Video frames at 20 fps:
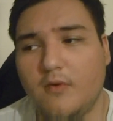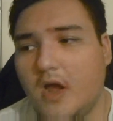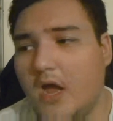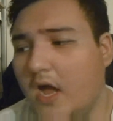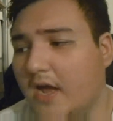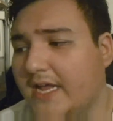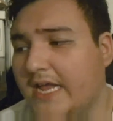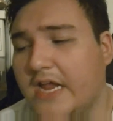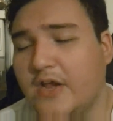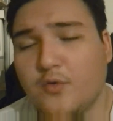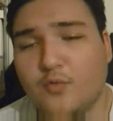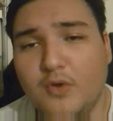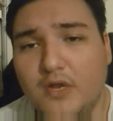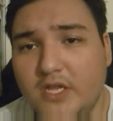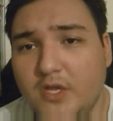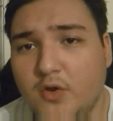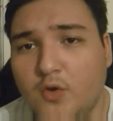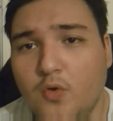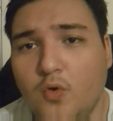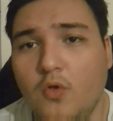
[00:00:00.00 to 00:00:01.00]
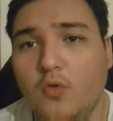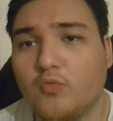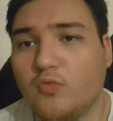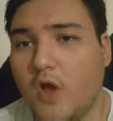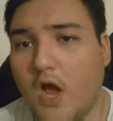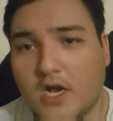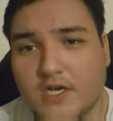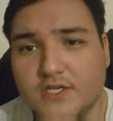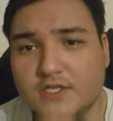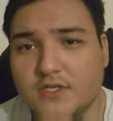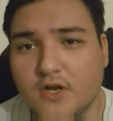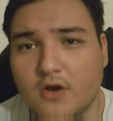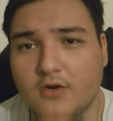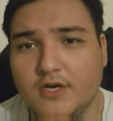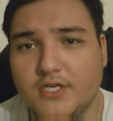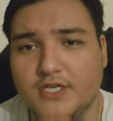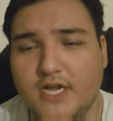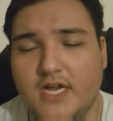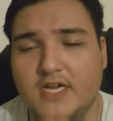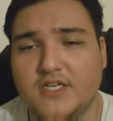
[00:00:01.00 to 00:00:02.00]
again, a really cool rock
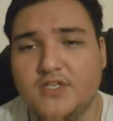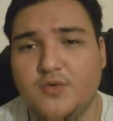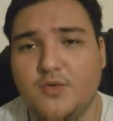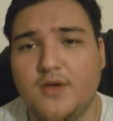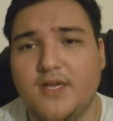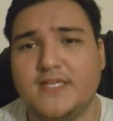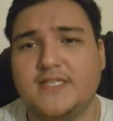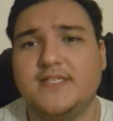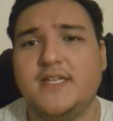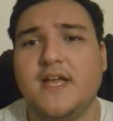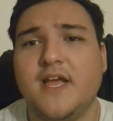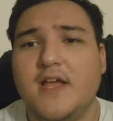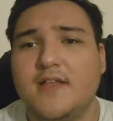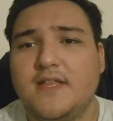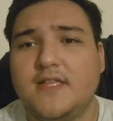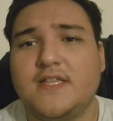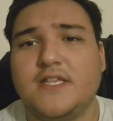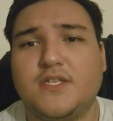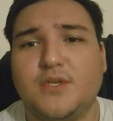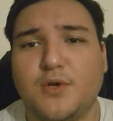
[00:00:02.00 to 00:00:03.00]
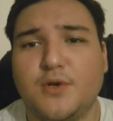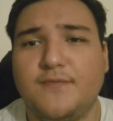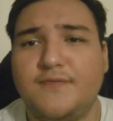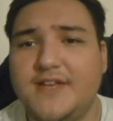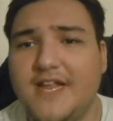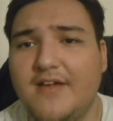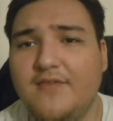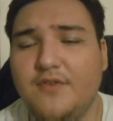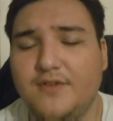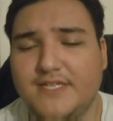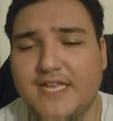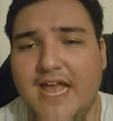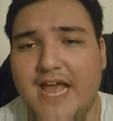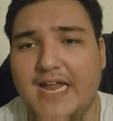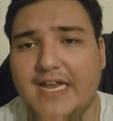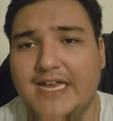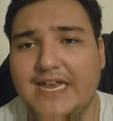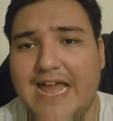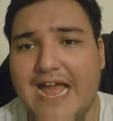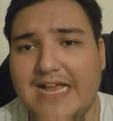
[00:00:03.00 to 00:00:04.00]
starish kind of twist that the sort of devils
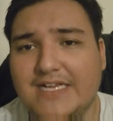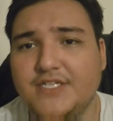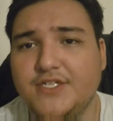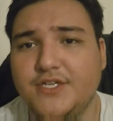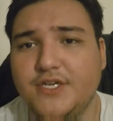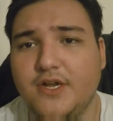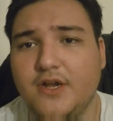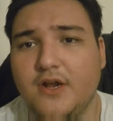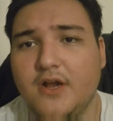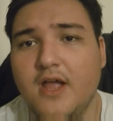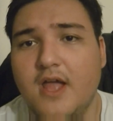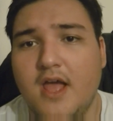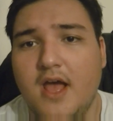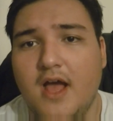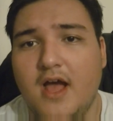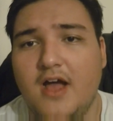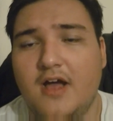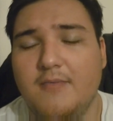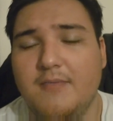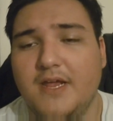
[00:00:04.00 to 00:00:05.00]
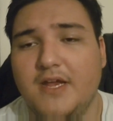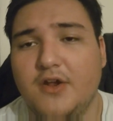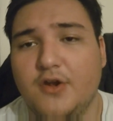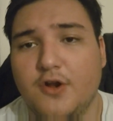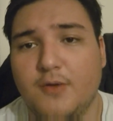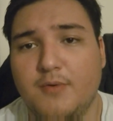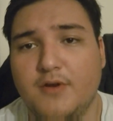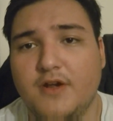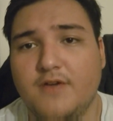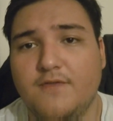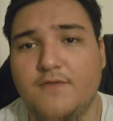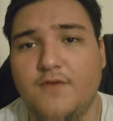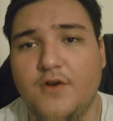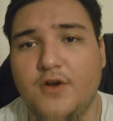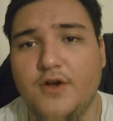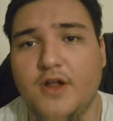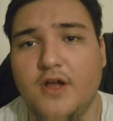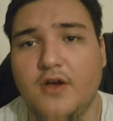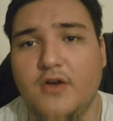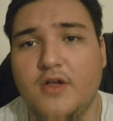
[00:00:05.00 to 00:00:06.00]
had last year in Urban
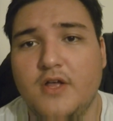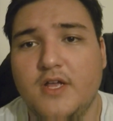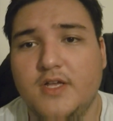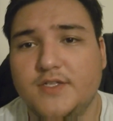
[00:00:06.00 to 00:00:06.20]
Inferno.